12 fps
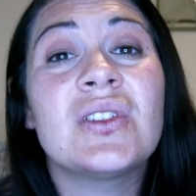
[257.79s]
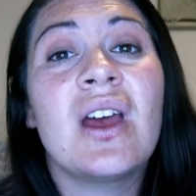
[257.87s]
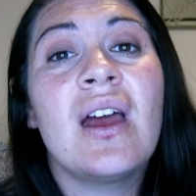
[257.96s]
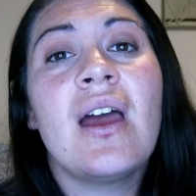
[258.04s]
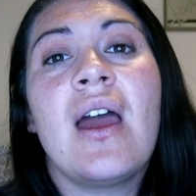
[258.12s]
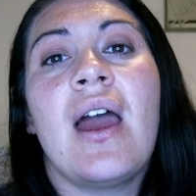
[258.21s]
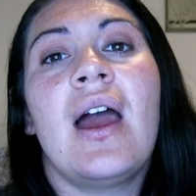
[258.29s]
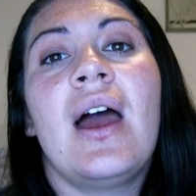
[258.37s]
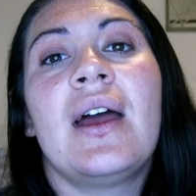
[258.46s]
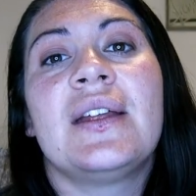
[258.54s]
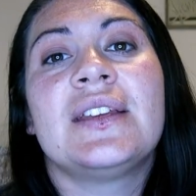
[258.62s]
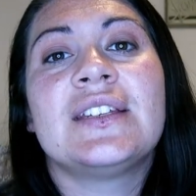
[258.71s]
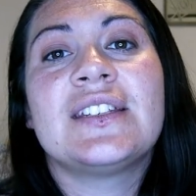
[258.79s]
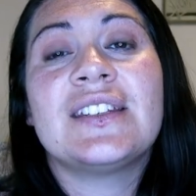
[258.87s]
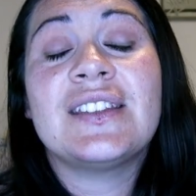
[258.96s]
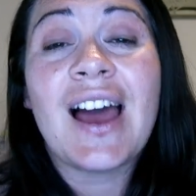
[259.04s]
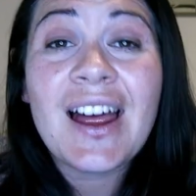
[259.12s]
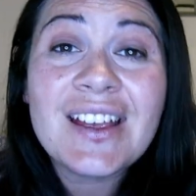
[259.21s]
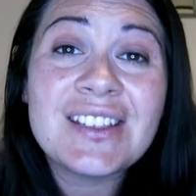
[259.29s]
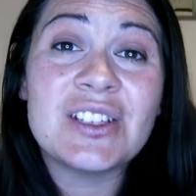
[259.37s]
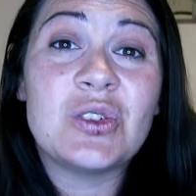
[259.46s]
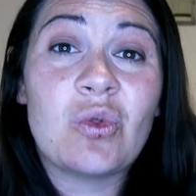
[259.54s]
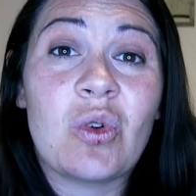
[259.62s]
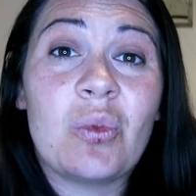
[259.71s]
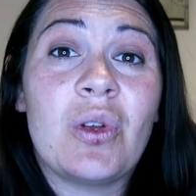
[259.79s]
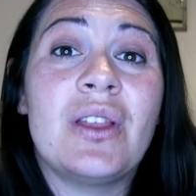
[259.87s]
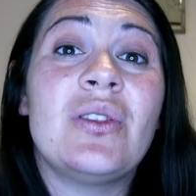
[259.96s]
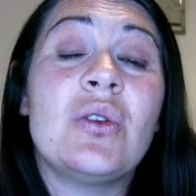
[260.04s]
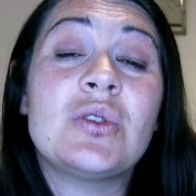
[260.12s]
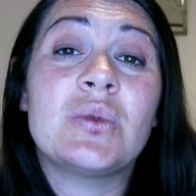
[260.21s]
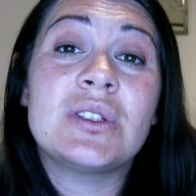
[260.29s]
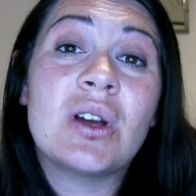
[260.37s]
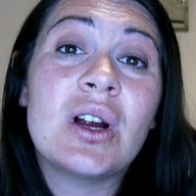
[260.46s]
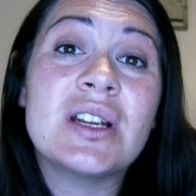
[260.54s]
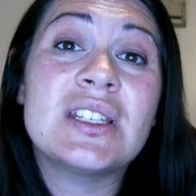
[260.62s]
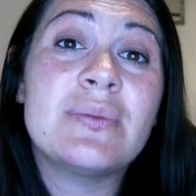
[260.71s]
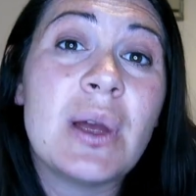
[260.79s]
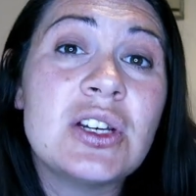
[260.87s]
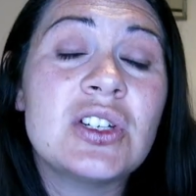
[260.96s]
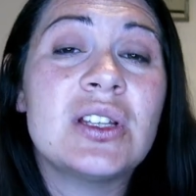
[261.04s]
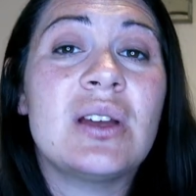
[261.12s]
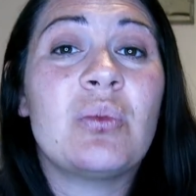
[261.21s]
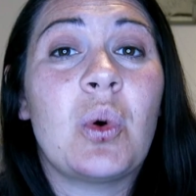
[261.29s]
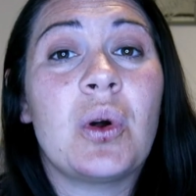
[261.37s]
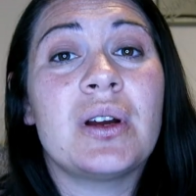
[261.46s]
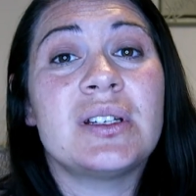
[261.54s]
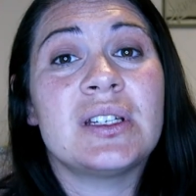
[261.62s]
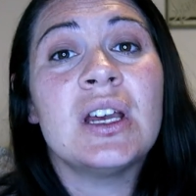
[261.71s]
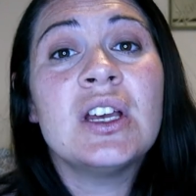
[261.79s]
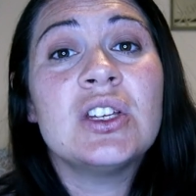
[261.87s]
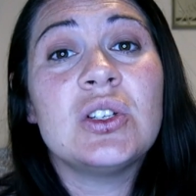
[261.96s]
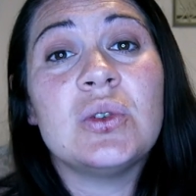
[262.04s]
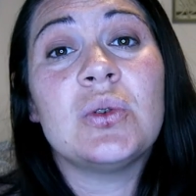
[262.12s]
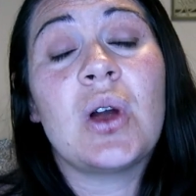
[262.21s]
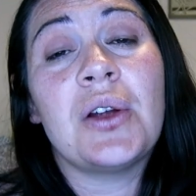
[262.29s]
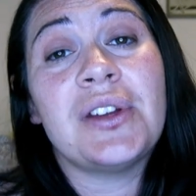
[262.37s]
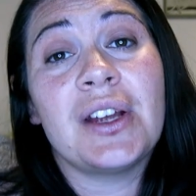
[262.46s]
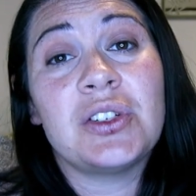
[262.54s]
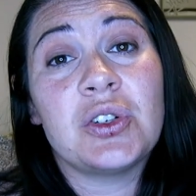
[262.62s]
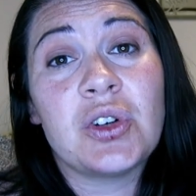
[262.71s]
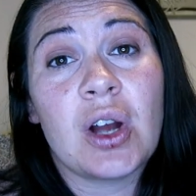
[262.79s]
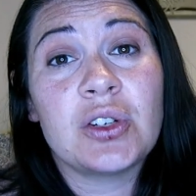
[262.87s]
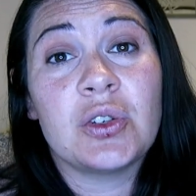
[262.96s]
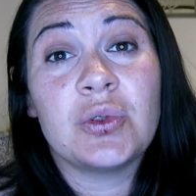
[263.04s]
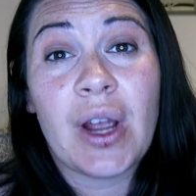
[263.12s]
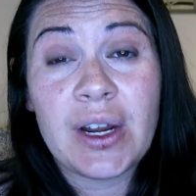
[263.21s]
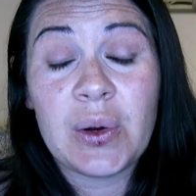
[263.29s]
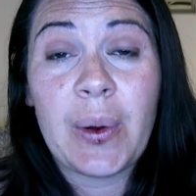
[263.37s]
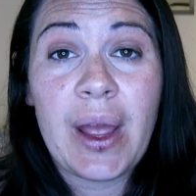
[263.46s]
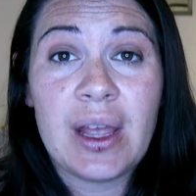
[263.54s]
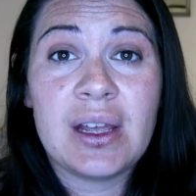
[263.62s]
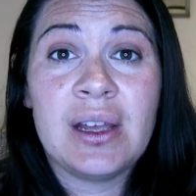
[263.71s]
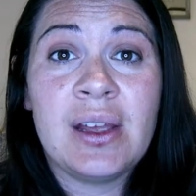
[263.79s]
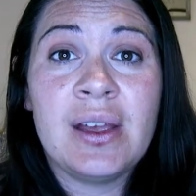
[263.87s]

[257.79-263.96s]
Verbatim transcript: And that isn't normal. And those ones are especially important to contact your doctor right away.